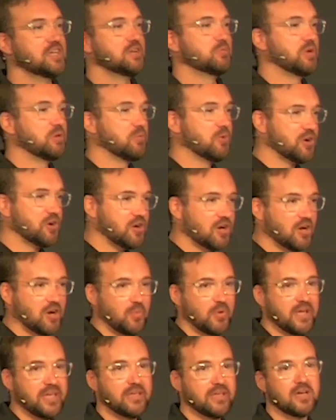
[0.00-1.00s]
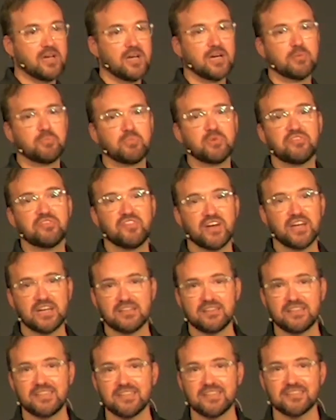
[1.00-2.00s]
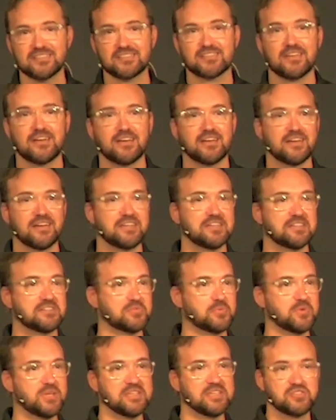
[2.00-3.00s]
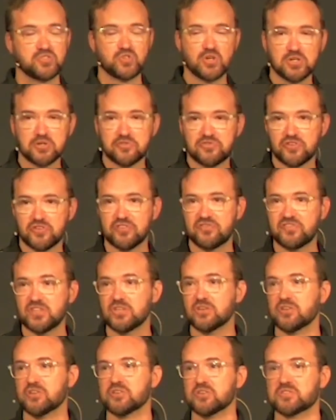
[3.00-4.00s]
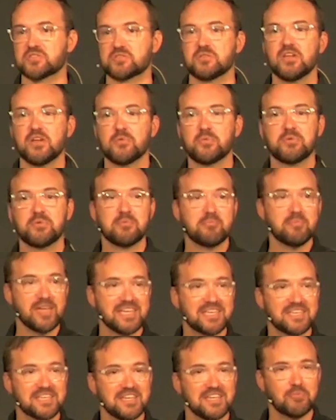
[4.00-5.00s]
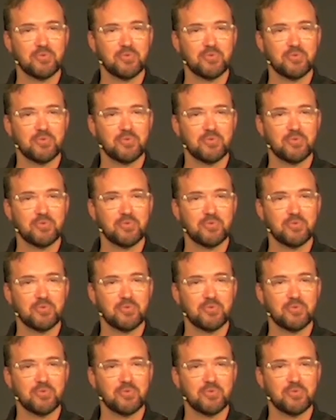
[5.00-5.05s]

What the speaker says: we work our way up, we finally get signed, we struggle for a few years, we make it,